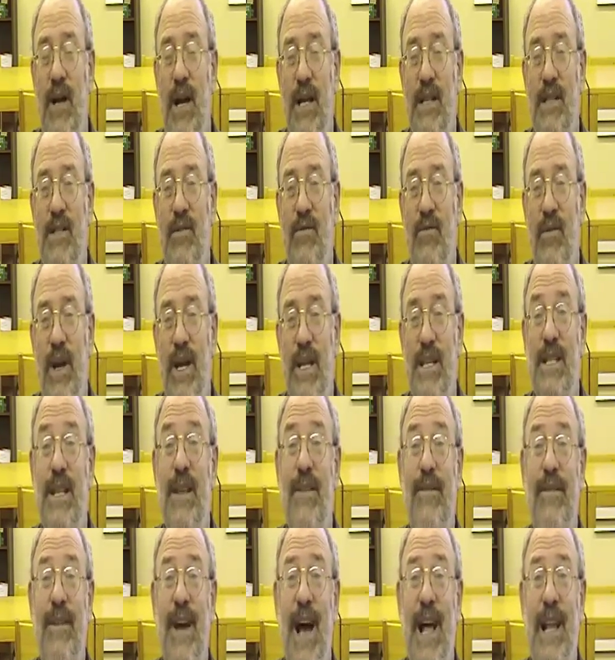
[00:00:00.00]
kinds of ways
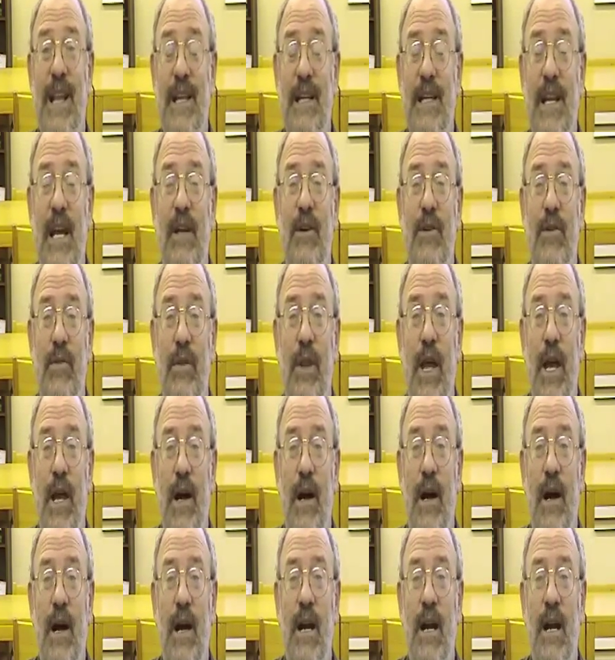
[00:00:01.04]
that validate who they
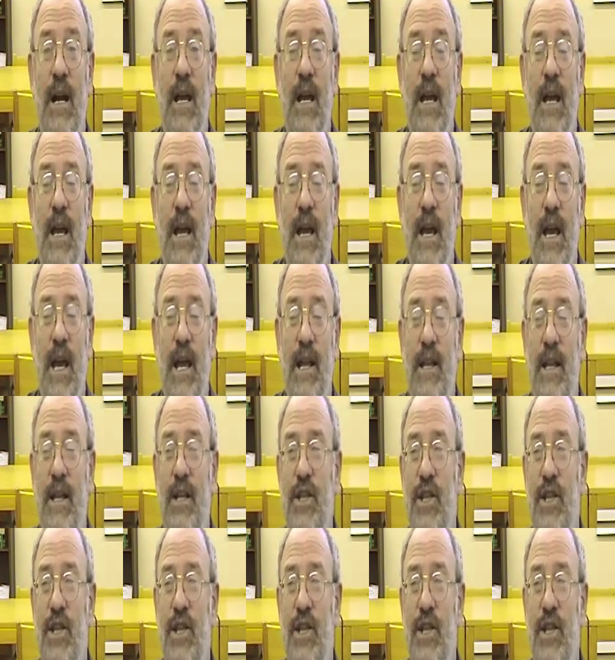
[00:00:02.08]
are. And the